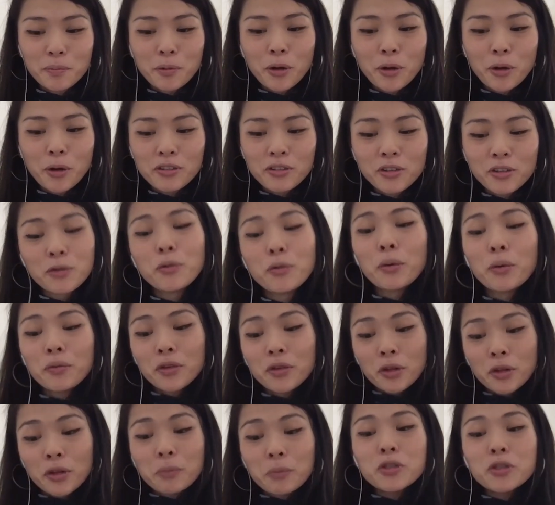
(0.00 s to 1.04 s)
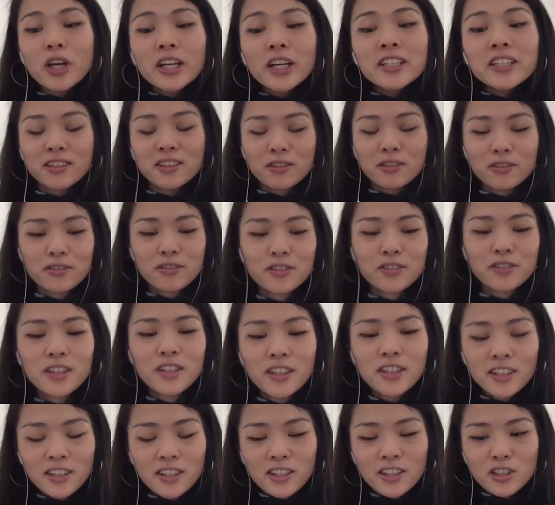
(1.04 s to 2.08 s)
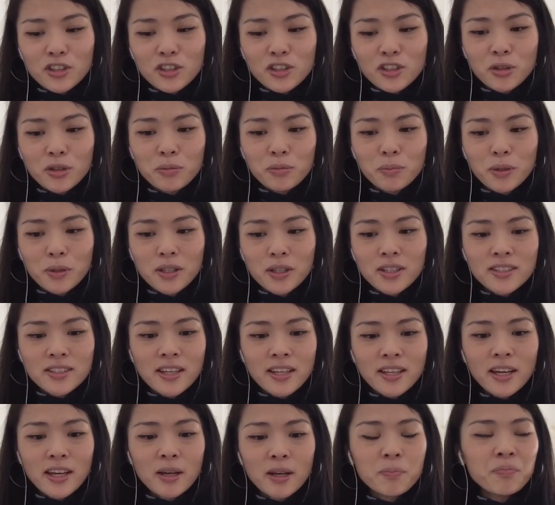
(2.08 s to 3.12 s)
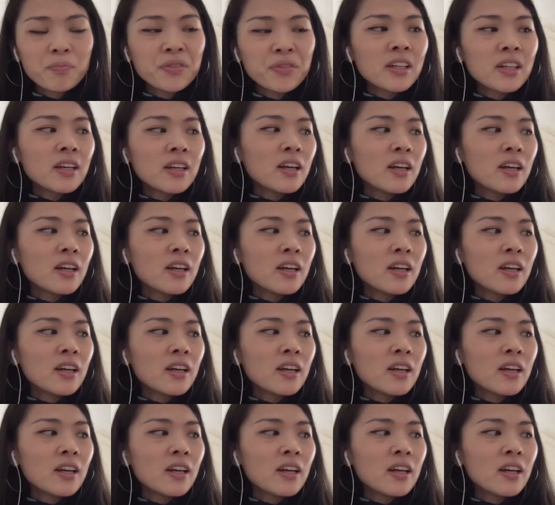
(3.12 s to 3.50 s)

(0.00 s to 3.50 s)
the the, what, the objective should be the same.